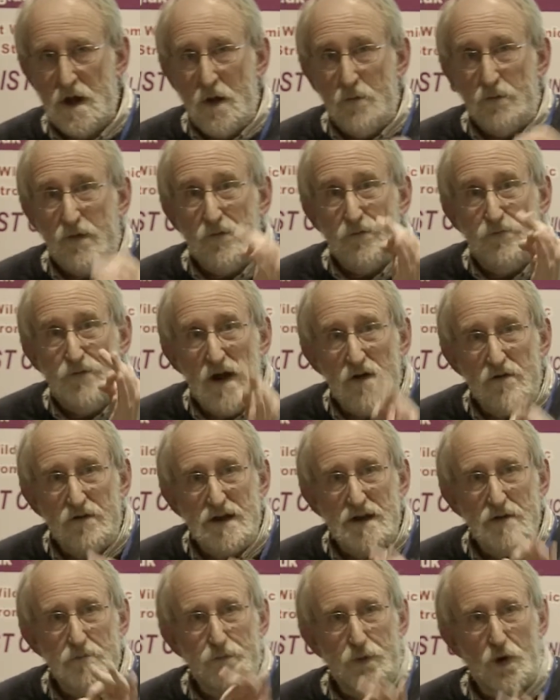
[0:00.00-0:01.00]
but
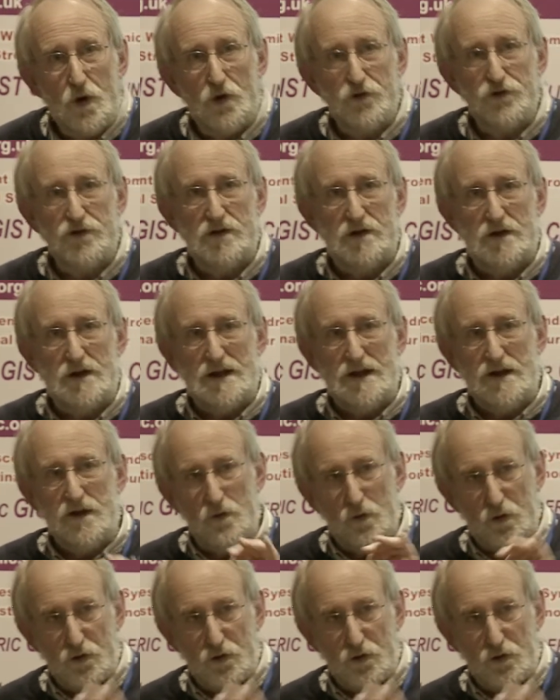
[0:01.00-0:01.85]
very importantly, you